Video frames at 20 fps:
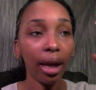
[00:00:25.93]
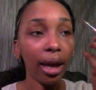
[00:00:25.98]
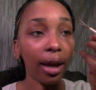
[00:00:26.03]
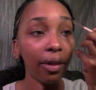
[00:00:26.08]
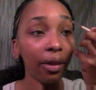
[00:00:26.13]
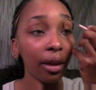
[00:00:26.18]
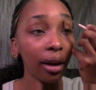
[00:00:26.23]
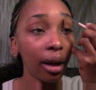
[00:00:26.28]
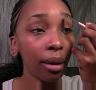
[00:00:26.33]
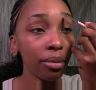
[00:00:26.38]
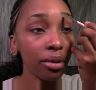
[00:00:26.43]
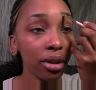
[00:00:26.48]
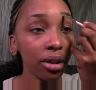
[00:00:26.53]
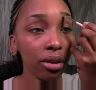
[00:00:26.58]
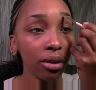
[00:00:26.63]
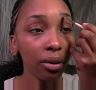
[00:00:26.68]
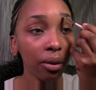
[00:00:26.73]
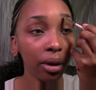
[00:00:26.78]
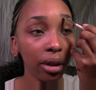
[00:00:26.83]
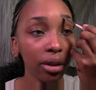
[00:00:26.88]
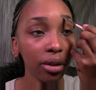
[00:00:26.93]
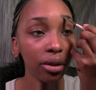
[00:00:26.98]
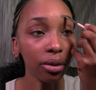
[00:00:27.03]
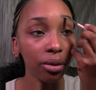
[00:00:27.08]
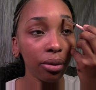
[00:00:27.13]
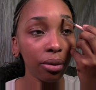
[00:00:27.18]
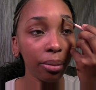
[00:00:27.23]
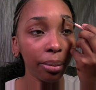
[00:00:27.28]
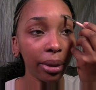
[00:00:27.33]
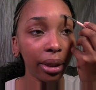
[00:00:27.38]
And then I'm just going
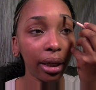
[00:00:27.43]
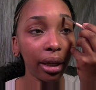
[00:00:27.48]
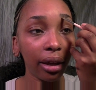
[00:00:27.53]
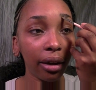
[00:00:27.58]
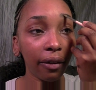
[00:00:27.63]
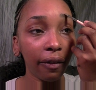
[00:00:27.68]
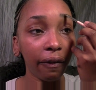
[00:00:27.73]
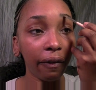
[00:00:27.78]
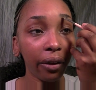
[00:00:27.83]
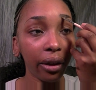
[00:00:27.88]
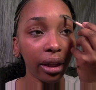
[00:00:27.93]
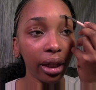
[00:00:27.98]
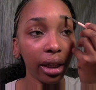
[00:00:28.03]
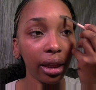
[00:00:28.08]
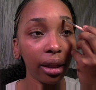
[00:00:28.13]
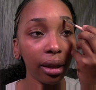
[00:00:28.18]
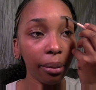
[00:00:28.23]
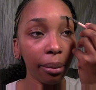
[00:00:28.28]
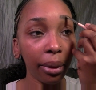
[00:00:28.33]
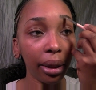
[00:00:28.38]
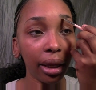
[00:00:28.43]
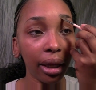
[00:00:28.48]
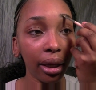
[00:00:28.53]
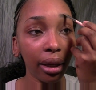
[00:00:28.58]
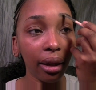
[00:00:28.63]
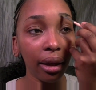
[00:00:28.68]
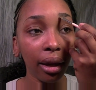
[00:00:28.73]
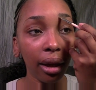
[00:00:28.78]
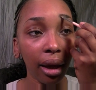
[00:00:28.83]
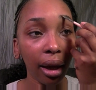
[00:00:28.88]
to begin filling them in,
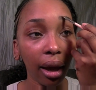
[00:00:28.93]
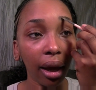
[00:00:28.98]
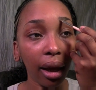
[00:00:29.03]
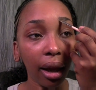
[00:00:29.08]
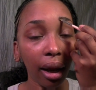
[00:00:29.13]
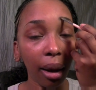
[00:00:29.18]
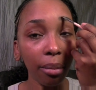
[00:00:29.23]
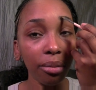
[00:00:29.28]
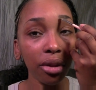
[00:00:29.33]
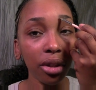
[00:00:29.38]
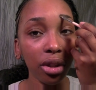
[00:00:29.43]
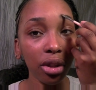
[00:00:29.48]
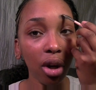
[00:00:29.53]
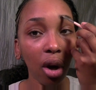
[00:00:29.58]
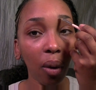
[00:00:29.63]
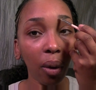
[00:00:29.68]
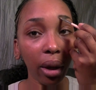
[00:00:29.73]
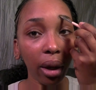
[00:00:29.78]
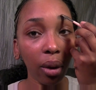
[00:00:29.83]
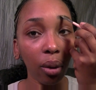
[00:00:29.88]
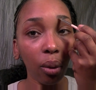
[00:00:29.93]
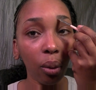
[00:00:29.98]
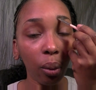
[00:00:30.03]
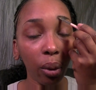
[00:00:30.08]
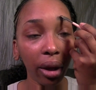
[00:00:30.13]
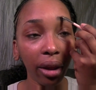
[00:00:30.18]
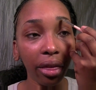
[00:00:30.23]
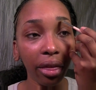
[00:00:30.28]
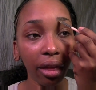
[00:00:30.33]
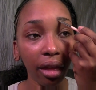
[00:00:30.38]
and I'm just going
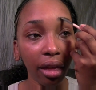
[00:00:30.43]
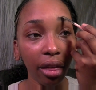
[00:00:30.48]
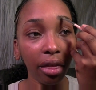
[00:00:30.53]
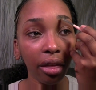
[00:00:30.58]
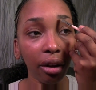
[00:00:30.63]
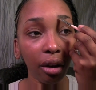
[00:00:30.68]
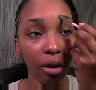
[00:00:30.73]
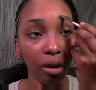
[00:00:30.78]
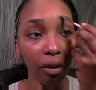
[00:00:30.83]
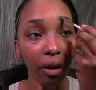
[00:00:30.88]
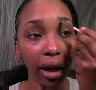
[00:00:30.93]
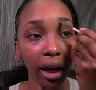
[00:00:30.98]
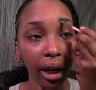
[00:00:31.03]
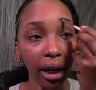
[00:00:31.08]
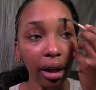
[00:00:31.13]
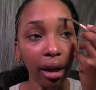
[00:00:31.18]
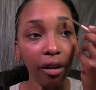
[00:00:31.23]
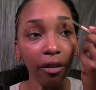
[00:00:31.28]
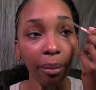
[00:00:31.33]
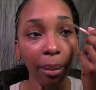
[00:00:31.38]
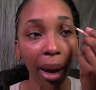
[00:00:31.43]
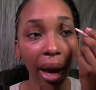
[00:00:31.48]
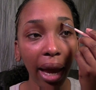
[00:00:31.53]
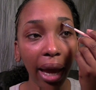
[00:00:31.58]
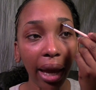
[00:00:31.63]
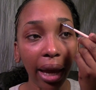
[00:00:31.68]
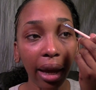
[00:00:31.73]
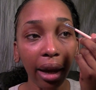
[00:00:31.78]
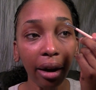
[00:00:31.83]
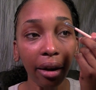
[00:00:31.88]
with the grain of my
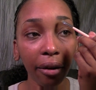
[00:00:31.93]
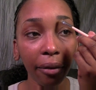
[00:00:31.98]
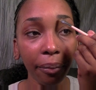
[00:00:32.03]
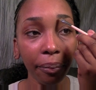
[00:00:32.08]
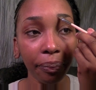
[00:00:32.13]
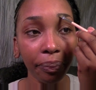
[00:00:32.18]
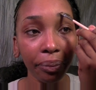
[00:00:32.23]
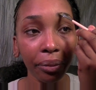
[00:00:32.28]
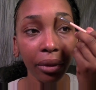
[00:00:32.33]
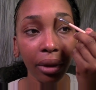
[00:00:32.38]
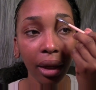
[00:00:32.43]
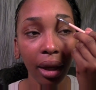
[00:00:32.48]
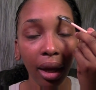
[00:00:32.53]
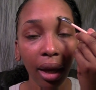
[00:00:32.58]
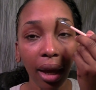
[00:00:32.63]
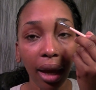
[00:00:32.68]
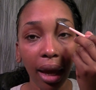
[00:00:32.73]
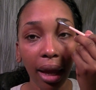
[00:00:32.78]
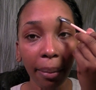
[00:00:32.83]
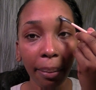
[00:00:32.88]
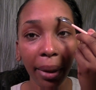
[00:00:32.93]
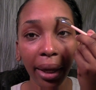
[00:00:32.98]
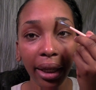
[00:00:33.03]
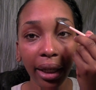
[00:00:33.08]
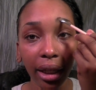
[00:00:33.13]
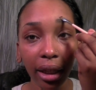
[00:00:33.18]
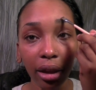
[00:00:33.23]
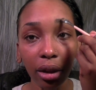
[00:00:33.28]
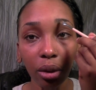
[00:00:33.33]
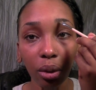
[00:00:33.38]
hair and
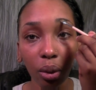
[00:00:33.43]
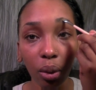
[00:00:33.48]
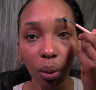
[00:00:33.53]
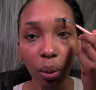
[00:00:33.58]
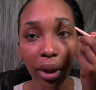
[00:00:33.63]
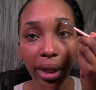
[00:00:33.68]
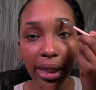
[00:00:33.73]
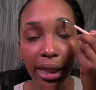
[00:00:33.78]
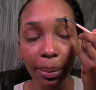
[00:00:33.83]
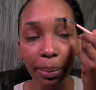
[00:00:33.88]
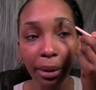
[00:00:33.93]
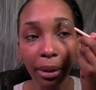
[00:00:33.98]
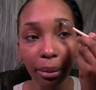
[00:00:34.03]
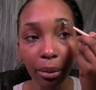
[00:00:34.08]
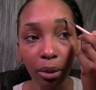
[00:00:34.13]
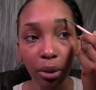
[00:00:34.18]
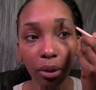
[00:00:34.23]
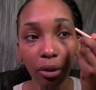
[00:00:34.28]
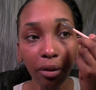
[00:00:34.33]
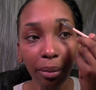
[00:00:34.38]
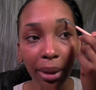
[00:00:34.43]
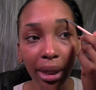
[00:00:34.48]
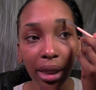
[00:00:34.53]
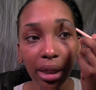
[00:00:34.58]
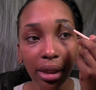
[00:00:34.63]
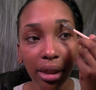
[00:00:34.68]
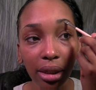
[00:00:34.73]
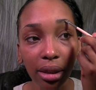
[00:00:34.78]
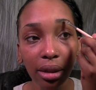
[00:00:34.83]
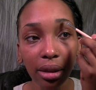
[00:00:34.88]
making little wispy
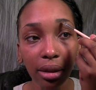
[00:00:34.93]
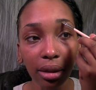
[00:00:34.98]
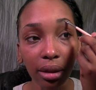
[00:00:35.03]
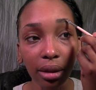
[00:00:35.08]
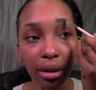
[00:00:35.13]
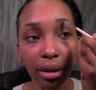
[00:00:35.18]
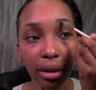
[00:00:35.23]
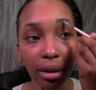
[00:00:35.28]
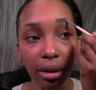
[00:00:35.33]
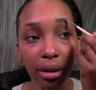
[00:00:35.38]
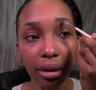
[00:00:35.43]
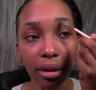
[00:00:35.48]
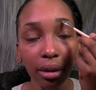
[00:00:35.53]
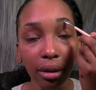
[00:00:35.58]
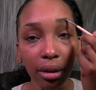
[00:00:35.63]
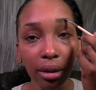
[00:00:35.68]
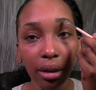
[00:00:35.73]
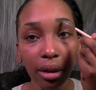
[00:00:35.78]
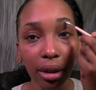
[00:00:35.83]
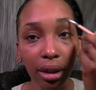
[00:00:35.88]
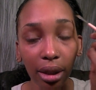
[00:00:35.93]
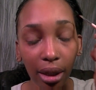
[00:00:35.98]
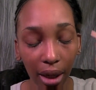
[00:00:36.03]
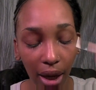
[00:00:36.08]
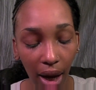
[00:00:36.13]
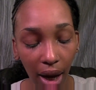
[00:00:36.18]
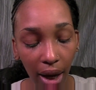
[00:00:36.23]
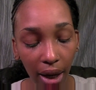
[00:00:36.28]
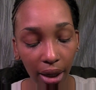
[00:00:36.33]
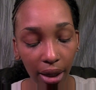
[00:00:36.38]
movements,
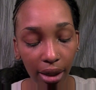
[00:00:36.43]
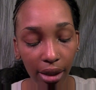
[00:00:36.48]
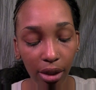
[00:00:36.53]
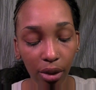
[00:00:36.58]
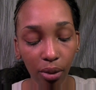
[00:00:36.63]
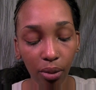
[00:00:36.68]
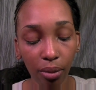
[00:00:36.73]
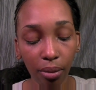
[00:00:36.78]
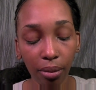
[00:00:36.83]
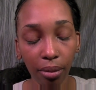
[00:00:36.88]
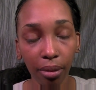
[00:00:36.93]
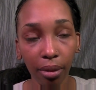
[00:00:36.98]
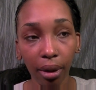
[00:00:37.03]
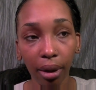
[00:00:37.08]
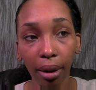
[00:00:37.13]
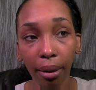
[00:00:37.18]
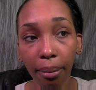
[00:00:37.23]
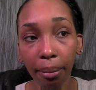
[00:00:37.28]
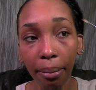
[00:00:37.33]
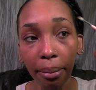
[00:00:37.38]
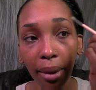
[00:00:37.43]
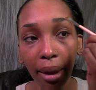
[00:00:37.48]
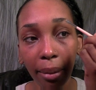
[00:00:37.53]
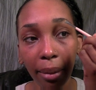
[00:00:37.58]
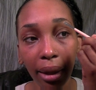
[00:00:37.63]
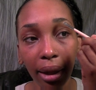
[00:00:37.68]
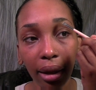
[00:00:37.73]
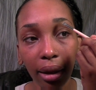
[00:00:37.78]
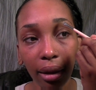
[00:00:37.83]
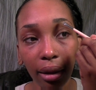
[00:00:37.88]
kind of to
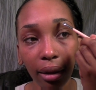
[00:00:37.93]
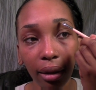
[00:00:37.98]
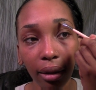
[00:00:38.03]
mimic